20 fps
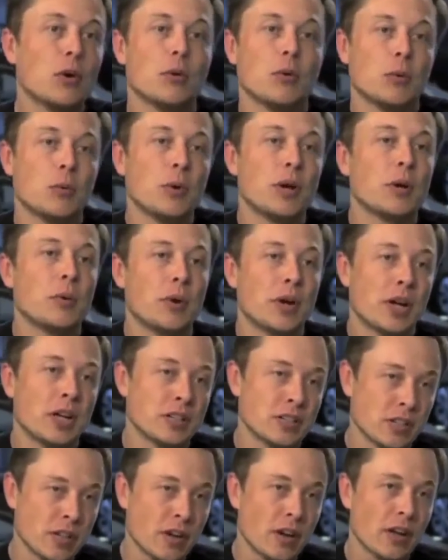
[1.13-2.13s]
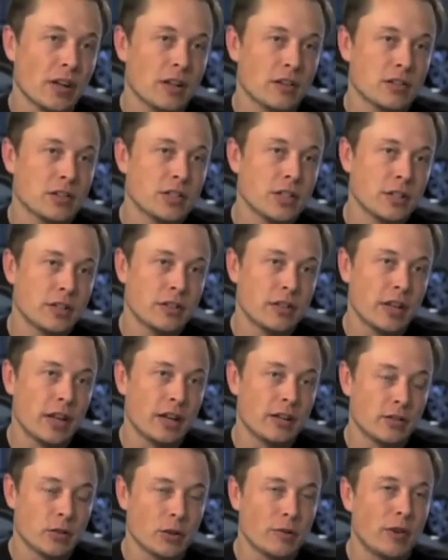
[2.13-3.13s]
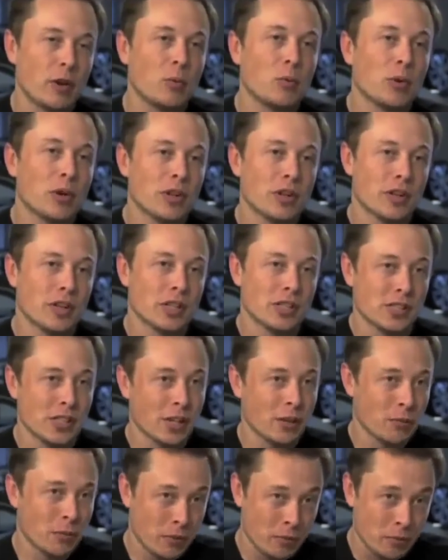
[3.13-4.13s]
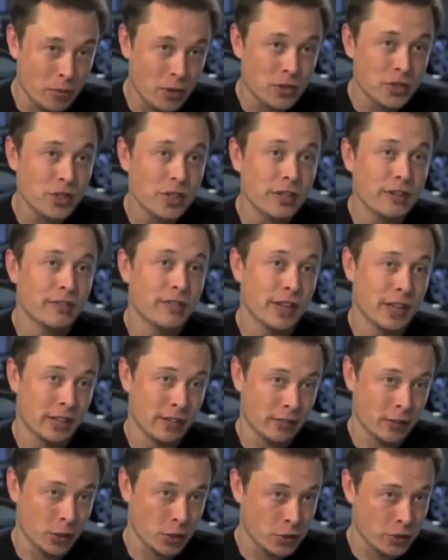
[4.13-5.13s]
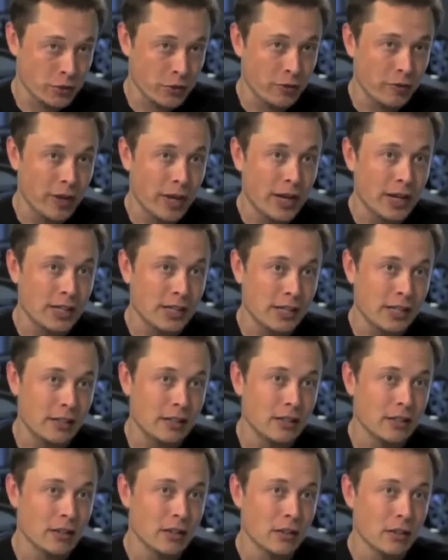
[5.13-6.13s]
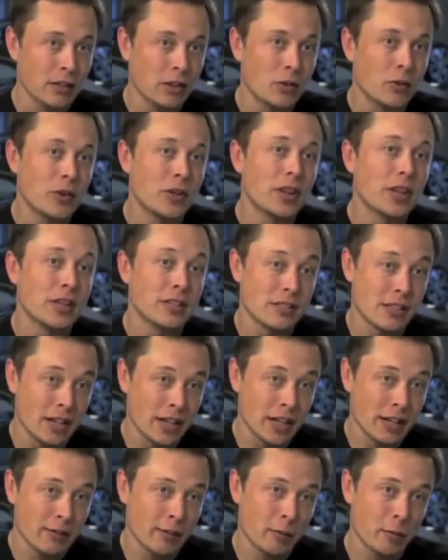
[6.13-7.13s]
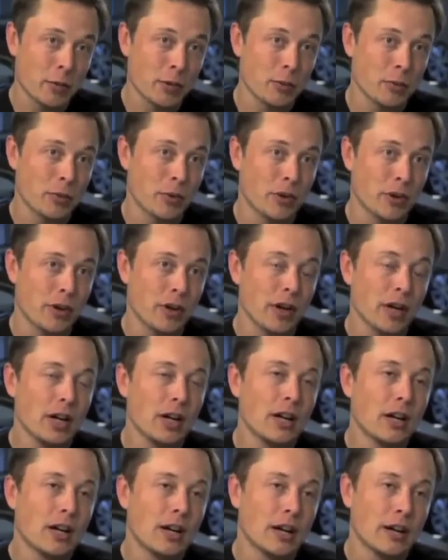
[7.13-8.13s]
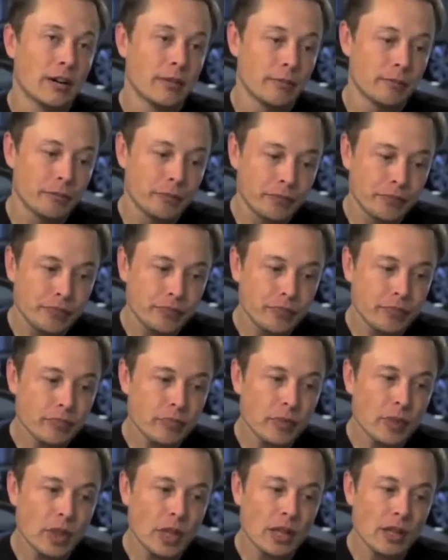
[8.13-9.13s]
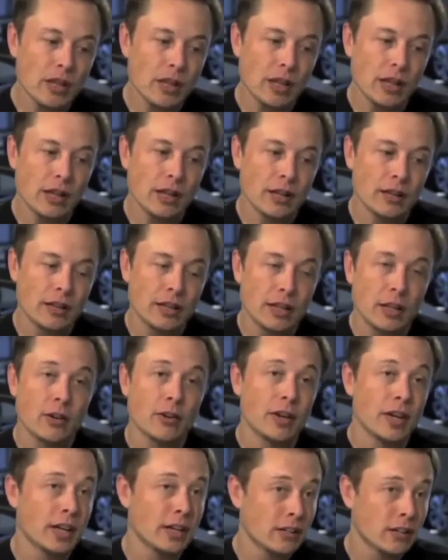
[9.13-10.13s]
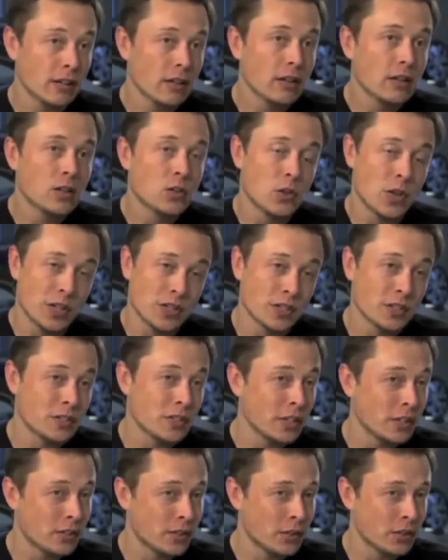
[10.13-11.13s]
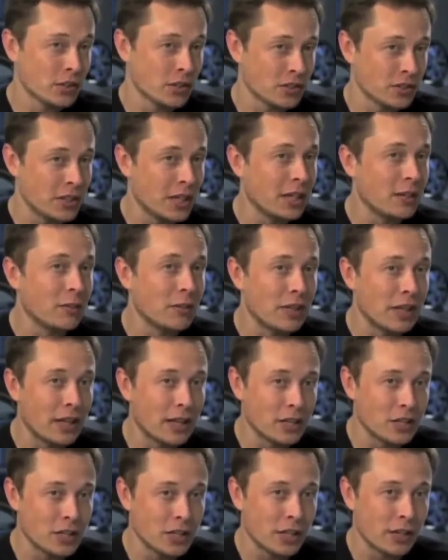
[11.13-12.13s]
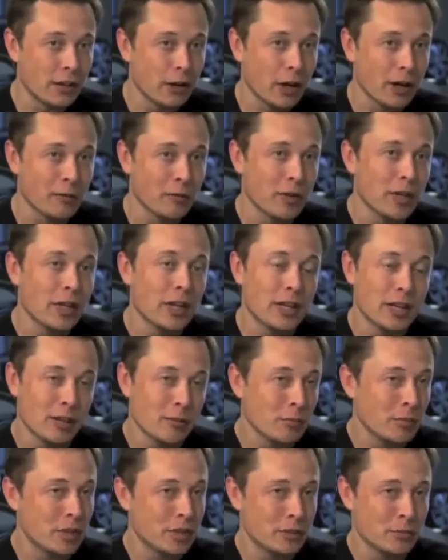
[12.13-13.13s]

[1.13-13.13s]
Well, when I was in college, I thought about what are the things that are most going to affect the future of humanity, and the three things I came up with were the internet transitioning to a sustainable energy economy, and that